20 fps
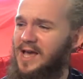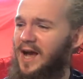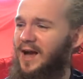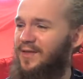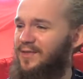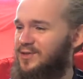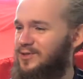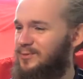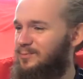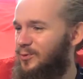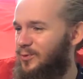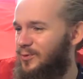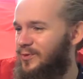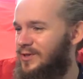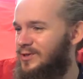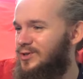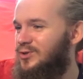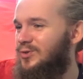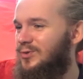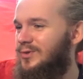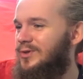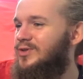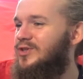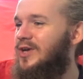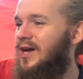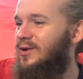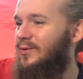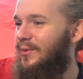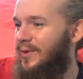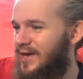and the support that you show the
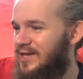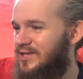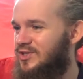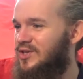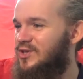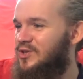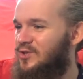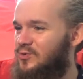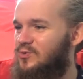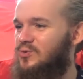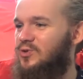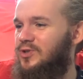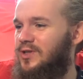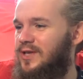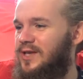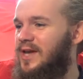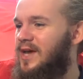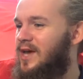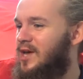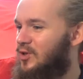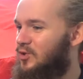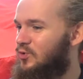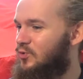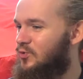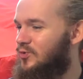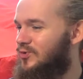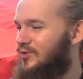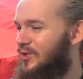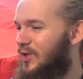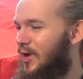channel is hugely,
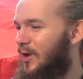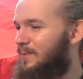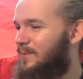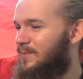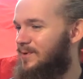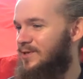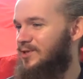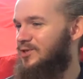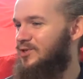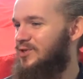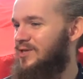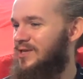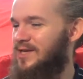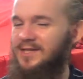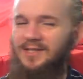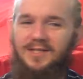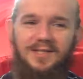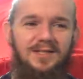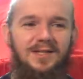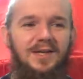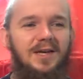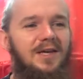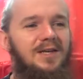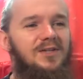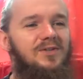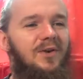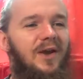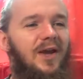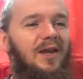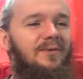hugely appreciated.
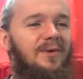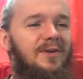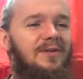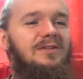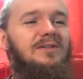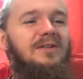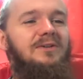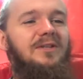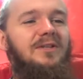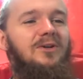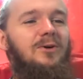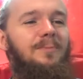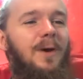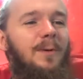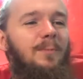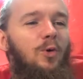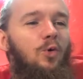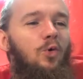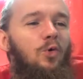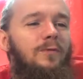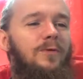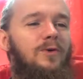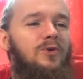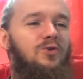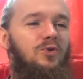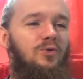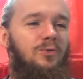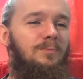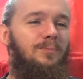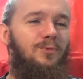So anyway, to tell you a little bit about
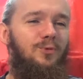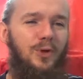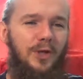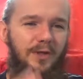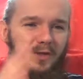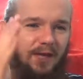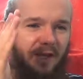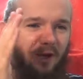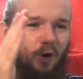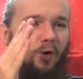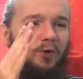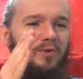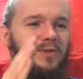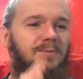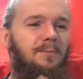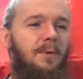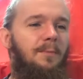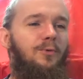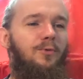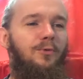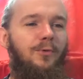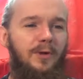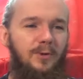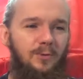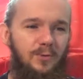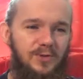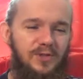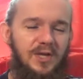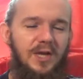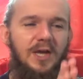Overtone Brewing then, on to my brewery
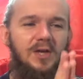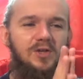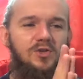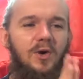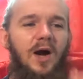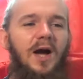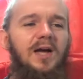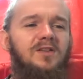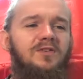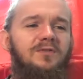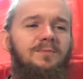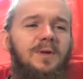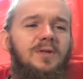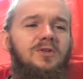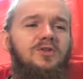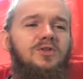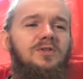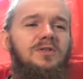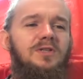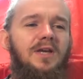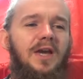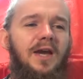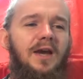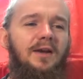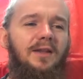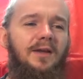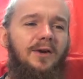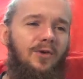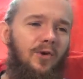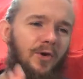notes. So as I've mentioned to you
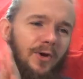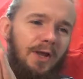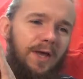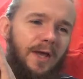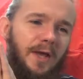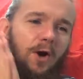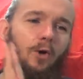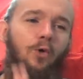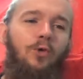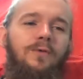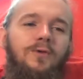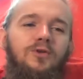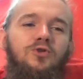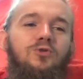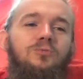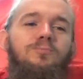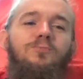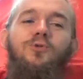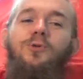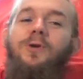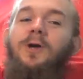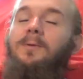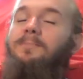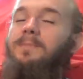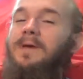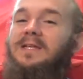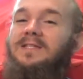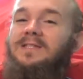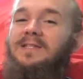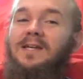earlier on, Overtone Brewing are
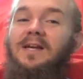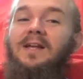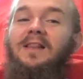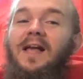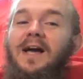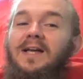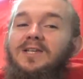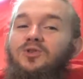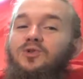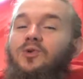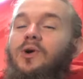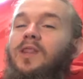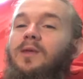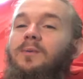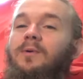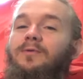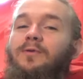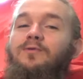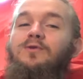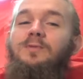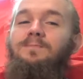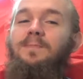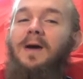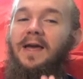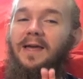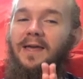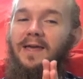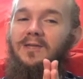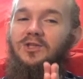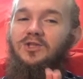based in Glasgow, and they were founded
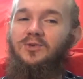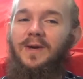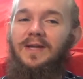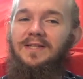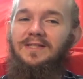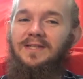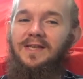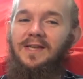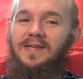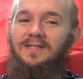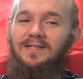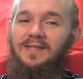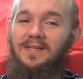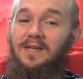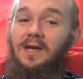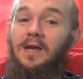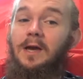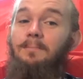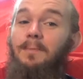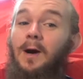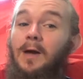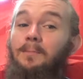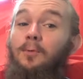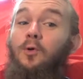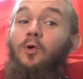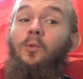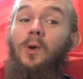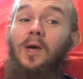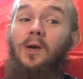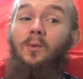back in 2018 by
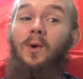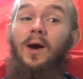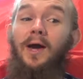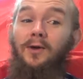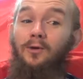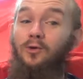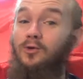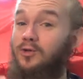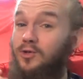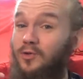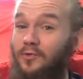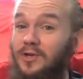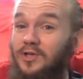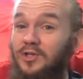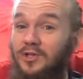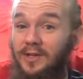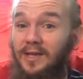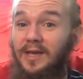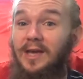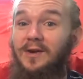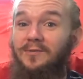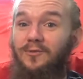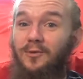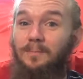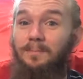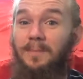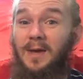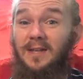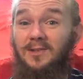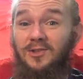Bo Wei Wang, who's originally
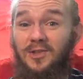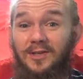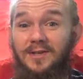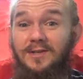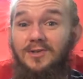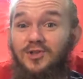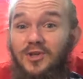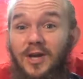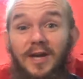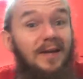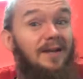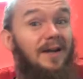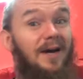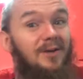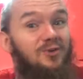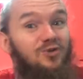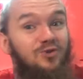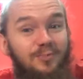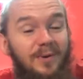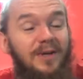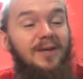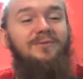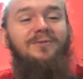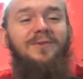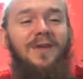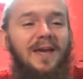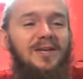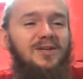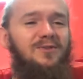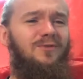from Beijing in China, as you might have
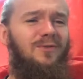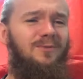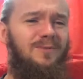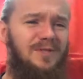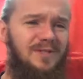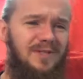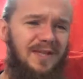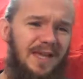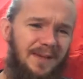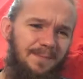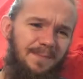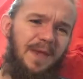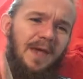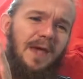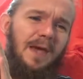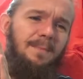guessed from his name.